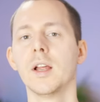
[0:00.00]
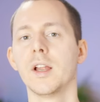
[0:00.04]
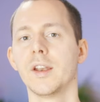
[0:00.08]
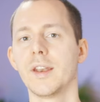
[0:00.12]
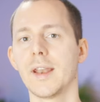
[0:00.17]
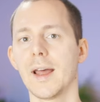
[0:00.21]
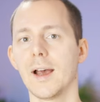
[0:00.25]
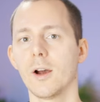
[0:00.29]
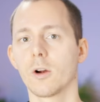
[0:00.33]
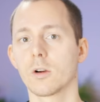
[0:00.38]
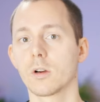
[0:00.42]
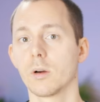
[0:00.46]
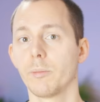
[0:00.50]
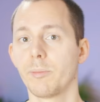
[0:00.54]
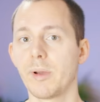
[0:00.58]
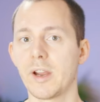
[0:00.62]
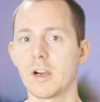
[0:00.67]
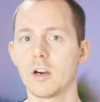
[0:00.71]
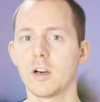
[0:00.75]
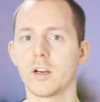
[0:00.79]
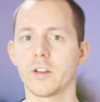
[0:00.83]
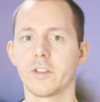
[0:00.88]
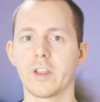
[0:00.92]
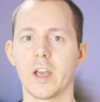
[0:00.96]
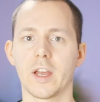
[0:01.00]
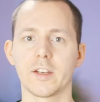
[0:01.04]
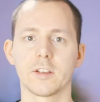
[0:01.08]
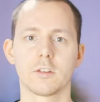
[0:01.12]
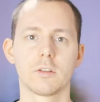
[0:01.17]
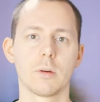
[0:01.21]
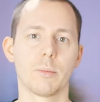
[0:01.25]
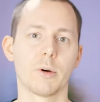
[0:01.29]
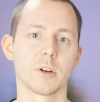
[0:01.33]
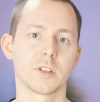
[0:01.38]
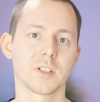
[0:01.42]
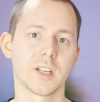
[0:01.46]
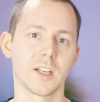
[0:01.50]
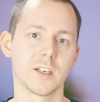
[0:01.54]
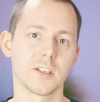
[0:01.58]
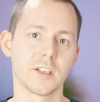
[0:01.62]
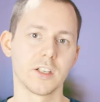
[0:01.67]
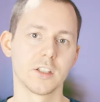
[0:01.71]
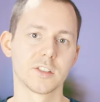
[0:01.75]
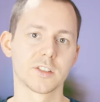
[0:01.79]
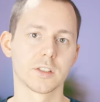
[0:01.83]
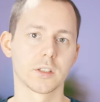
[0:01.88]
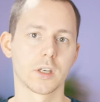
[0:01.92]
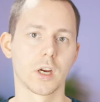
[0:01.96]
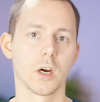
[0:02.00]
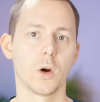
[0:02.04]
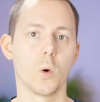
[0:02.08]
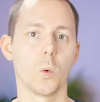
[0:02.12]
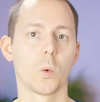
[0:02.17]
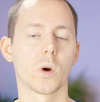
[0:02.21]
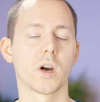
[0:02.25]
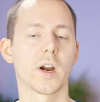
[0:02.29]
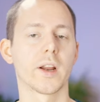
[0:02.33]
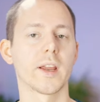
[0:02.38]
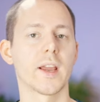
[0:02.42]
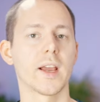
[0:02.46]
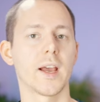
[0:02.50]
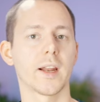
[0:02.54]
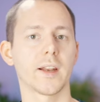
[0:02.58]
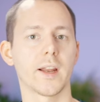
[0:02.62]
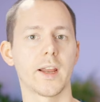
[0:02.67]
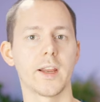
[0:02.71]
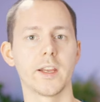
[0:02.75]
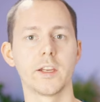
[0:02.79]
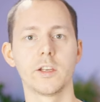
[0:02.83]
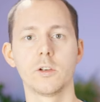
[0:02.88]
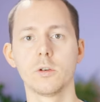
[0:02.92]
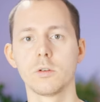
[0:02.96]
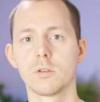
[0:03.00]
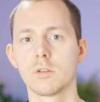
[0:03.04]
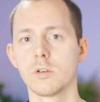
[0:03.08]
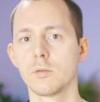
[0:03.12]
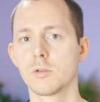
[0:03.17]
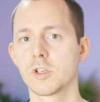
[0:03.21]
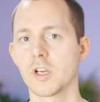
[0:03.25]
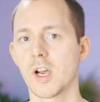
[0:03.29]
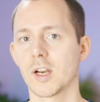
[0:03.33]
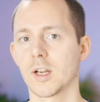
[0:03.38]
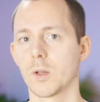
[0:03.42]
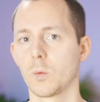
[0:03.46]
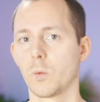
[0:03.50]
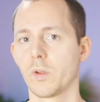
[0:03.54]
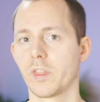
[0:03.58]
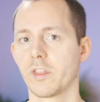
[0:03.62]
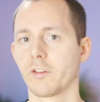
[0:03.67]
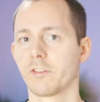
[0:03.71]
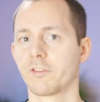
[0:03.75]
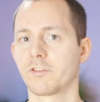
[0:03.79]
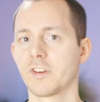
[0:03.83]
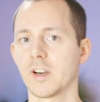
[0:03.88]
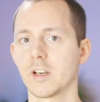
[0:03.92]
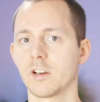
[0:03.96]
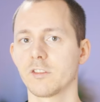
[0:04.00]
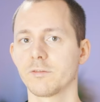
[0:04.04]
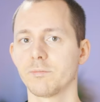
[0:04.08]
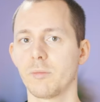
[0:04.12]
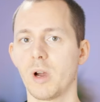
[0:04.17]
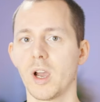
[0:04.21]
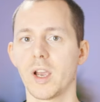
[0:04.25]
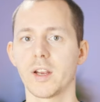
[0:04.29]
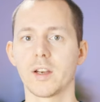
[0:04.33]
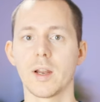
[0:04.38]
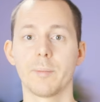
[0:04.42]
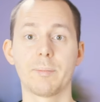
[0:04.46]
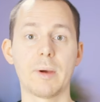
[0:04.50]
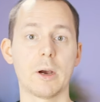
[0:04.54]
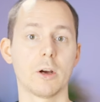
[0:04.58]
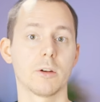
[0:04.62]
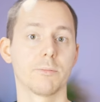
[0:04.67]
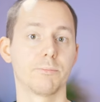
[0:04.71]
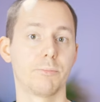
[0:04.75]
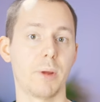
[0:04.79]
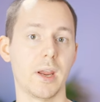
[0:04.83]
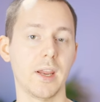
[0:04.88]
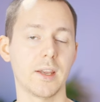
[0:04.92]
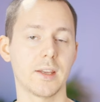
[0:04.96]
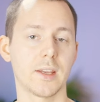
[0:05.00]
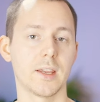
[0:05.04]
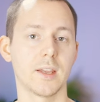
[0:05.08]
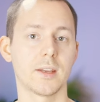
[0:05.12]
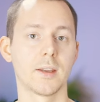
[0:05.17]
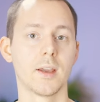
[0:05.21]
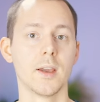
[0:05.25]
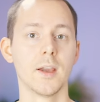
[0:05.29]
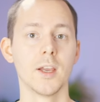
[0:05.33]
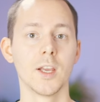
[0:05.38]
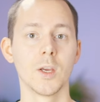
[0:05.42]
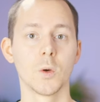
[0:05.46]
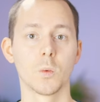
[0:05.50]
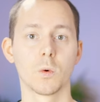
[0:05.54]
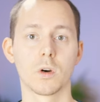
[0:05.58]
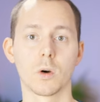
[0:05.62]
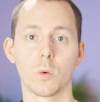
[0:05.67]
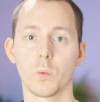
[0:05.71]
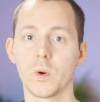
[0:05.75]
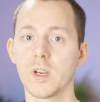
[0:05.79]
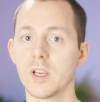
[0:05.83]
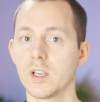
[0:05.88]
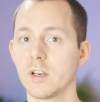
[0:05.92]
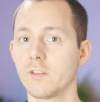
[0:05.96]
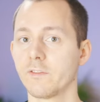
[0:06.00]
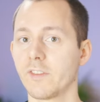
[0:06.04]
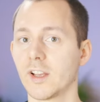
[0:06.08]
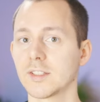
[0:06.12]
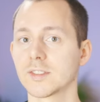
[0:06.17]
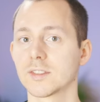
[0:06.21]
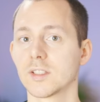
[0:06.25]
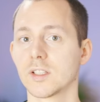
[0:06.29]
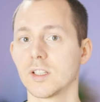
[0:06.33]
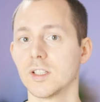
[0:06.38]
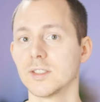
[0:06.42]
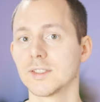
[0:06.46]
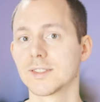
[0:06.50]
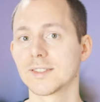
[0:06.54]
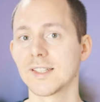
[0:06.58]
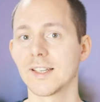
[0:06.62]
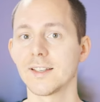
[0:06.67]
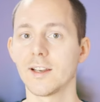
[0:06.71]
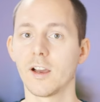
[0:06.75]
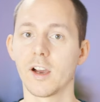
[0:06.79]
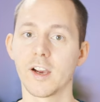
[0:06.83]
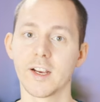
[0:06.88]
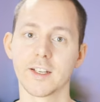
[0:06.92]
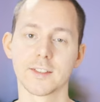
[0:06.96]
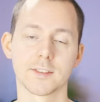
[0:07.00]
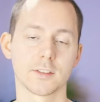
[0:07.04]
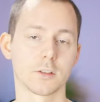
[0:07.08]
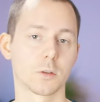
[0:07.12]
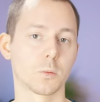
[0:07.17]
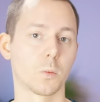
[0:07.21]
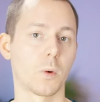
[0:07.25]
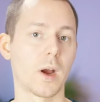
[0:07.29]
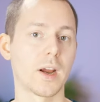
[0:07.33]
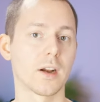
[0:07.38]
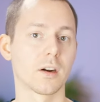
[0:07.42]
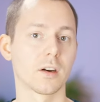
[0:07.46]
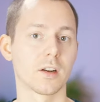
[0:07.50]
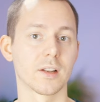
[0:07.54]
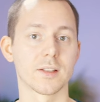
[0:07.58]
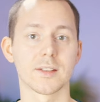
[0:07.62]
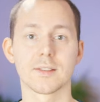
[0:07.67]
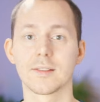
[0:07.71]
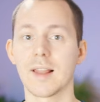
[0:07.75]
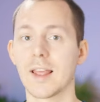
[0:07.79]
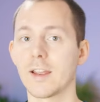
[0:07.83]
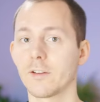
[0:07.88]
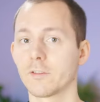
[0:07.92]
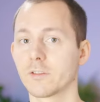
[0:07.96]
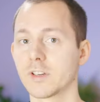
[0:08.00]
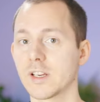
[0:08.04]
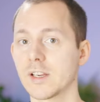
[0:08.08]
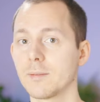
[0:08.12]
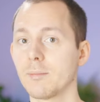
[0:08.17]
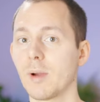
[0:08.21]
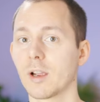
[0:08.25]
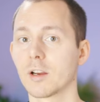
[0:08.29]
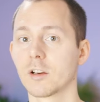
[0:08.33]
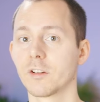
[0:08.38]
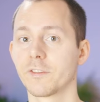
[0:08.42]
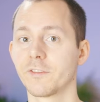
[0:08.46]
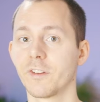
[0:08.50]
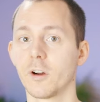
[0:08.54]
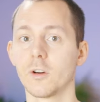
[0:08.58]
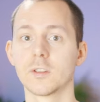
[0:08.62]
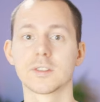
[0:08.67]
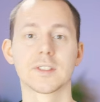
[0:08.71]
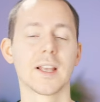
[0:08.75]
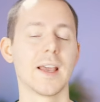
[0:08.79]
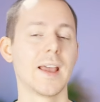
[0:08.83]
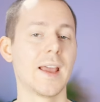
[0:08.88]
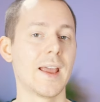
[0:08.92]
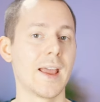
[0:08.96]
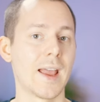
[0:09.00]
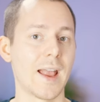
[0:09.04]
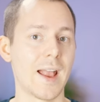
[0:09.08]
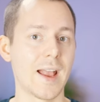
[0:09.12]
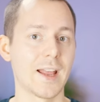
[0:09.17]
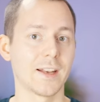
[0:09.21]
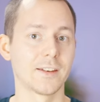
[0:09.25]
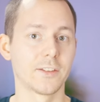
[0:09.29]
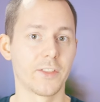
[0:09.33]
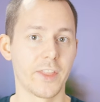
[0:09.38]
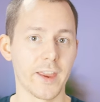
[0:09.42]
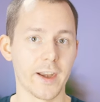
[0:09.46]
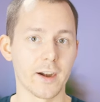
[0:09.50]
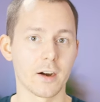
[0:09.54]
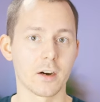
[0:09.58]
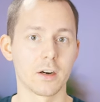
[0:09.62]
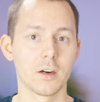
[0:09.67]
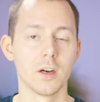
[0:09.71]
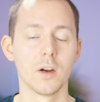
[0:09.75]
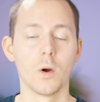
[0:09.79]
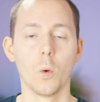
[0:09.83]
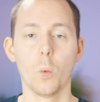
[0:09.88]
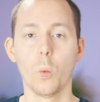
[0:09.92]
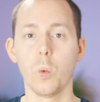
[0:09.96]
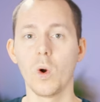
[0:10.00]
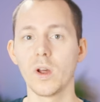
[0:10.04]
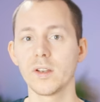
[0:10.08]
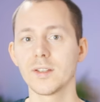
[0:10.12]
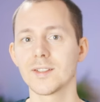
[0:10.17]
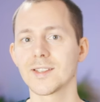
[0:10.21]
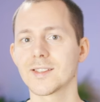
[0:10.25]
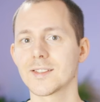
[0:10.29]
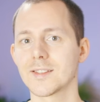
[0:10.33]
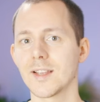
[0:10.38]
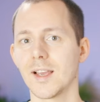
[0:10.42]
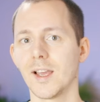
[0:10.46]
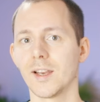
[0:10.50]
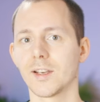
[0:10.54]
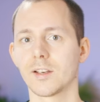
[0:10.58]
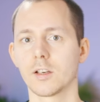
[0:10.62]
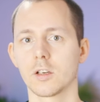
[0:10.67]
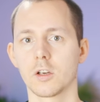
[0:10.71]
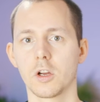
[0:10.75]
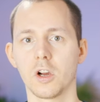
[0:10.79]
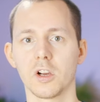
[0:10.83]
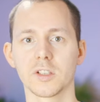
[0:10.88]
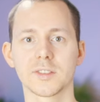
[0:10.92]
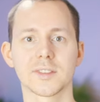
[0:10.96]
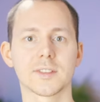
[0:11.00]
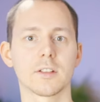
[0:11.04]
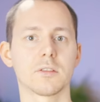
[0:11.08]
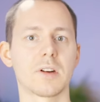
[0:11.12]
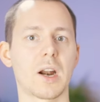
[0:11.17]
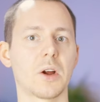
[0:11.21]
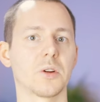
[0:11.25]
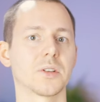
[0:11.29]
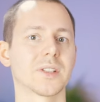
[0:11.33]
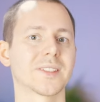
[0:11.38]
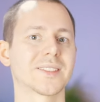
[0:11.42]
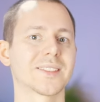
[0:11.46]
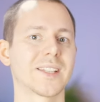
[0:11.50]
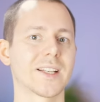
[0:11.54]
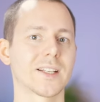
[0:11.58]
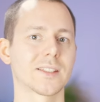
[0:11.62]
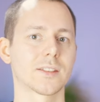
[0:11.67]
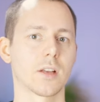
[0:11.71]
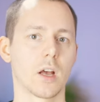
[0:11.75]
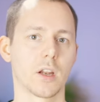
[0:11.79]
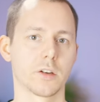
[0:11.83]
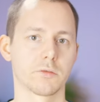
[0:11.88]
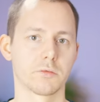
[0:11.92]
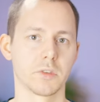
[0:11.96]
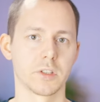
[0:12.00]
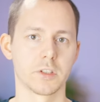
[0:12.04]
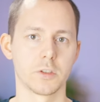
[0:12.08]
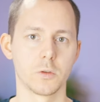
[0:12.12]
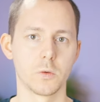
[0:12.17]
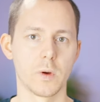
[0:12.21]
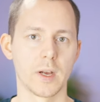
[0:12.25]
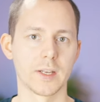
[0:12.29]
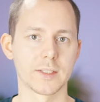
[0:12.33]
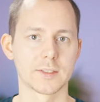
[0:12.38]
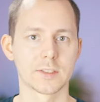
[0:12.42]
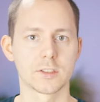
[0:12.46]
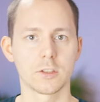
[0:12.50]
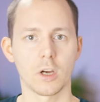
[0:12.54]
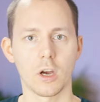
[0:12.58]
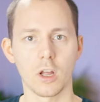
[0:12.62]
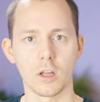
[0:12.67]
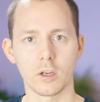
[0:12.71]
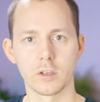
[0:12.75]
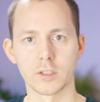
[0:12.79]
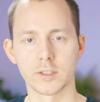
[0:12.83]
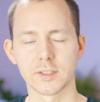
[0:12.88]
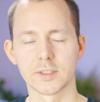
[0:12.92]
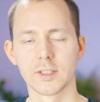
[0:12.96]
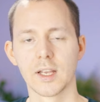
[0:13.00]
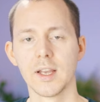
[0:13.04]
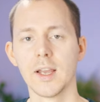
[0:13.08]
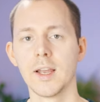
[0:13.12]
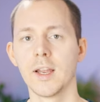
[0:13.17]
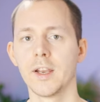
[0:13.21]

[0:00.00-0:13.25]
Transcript: Now, comparing that to about 10 years ago, where I had a YouTube channel with a friend of mine about baking, where we invested in Sennheiser wireless lavalier microphones, and there one set cost around 600 US dollars.